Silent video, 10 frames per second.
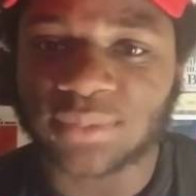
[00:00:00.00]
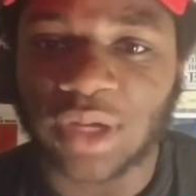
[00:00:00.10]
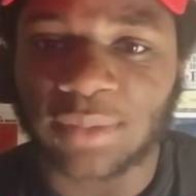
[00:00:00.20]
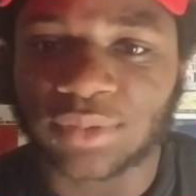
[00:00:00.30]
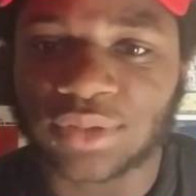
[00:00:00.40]
It's
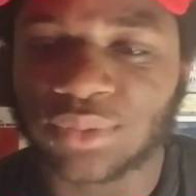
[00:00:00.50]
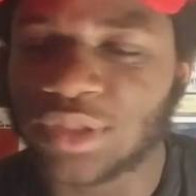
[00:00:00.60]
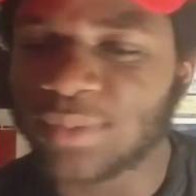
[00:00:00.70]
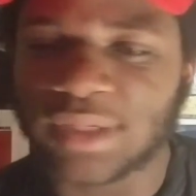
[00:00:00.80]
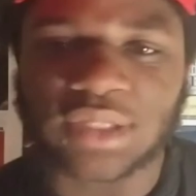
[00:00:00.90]
because of you
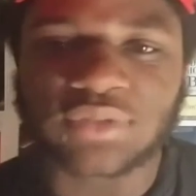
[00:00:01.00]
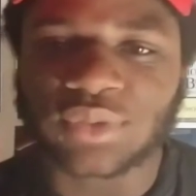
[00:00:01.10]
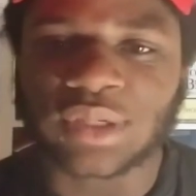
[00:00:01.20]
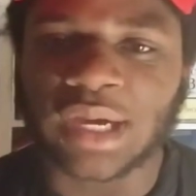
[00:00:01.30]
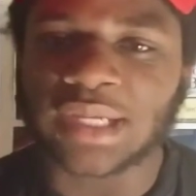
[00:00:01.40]
guys.
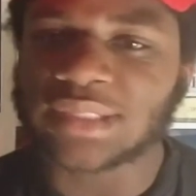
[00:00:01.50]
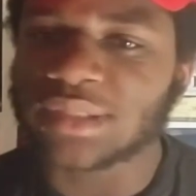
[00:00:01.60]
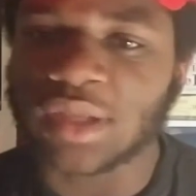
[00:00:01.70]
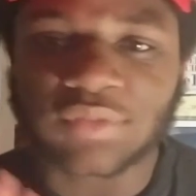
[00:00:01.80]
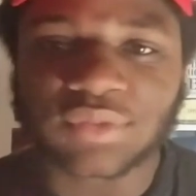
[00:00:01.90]
Love every single
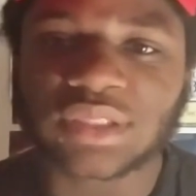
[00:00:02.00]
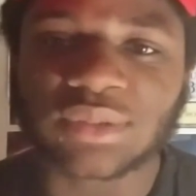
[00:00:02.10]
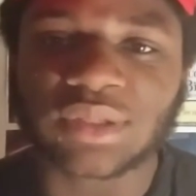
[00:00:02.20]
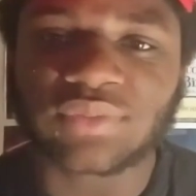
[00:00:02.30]
one of you guys.